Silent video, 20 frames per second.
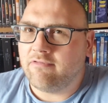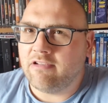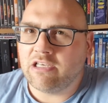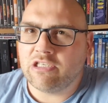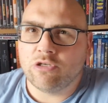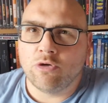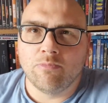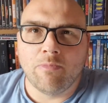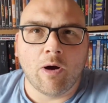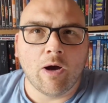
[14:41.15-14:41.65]
The
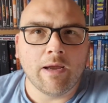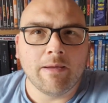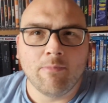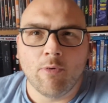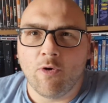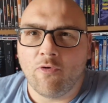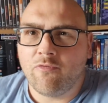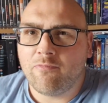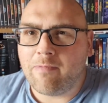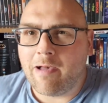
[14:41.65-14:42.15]
original Mighty
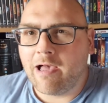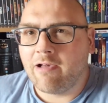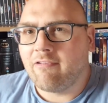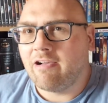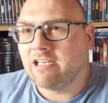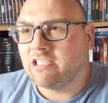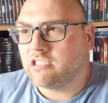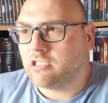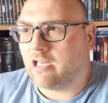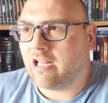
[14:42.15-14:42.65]
Morph
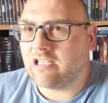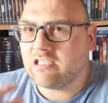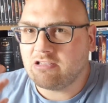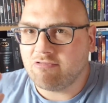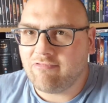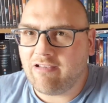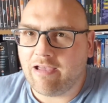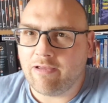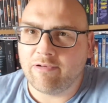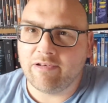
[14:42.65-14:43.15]
Power Rangers, so
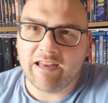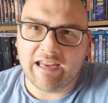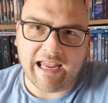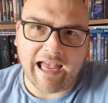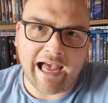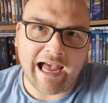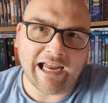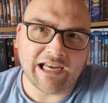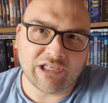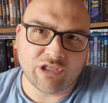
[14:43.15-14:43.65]
that's around
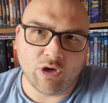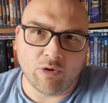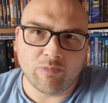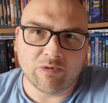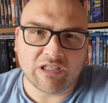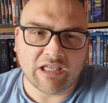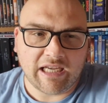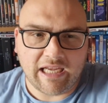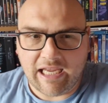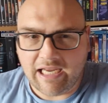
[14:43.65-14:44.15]
the age I
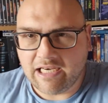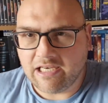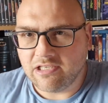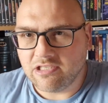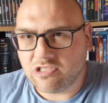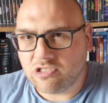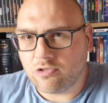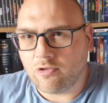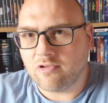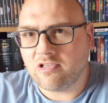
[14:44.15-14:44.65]
was a
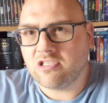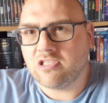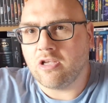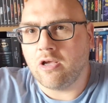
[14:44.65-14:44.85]
kid and stuff.